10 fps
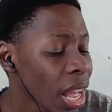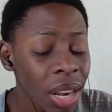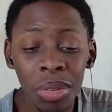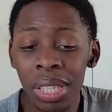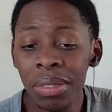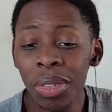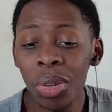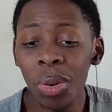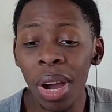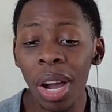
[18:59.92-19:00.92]
I don't even
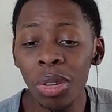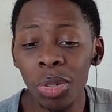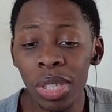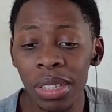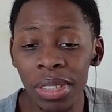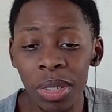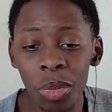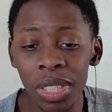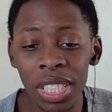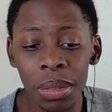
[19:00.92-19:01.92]
know how you even
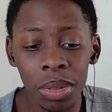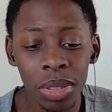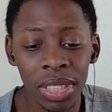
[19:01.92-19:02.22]
was able to